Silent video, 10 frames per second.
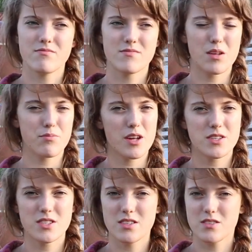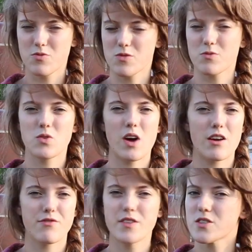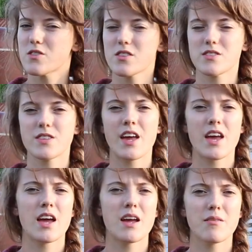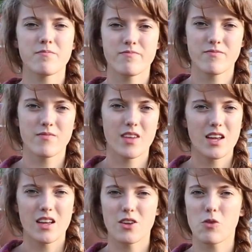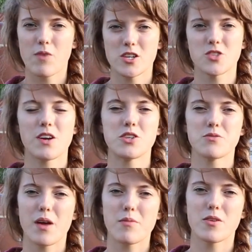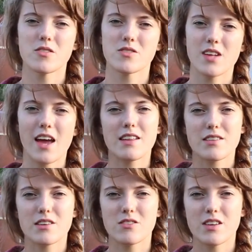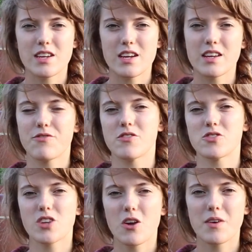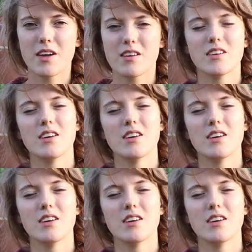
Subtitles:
Some places will require a physical exam, registration papers, anything you need if you're showing.